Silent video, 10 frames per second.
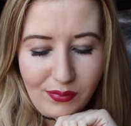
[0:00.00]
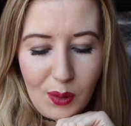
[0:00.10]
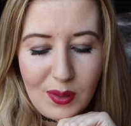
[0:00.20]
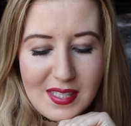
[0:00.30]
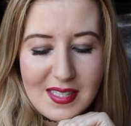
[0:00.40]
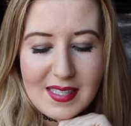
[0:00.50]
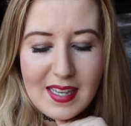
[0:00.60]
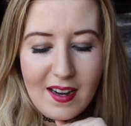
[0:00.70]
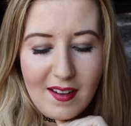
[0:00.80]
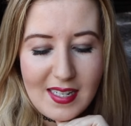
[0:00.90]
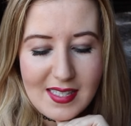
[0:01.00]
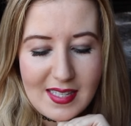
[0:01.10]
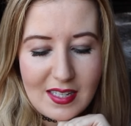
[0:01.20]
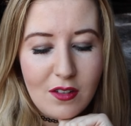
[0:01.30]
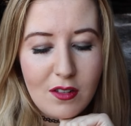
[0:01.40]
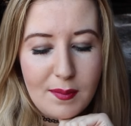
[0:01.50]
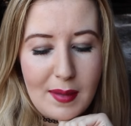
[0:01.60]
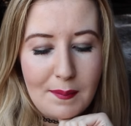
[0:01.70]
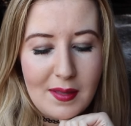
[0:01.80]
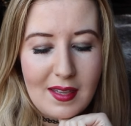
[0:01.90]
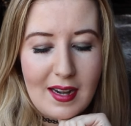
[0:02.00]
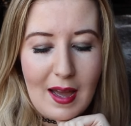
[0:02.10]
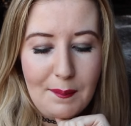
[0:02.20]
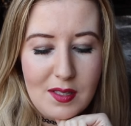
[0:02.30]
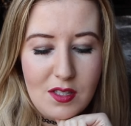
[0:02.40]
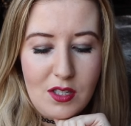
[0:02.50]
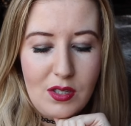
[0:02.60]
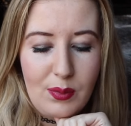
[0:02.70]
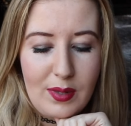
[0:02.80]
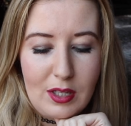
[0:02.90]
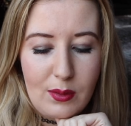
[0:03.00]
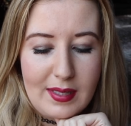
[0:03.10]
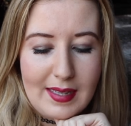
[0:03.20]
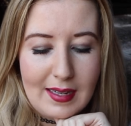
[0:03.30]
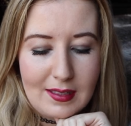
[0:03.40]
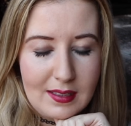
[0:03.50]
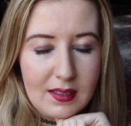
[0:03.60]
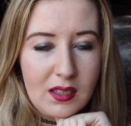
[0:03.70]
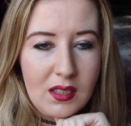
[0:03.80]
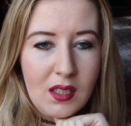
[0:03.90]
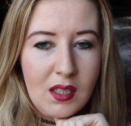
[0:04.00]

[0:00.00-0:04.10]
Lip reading: What's the scariest thing you remember that happened to you when you were younger?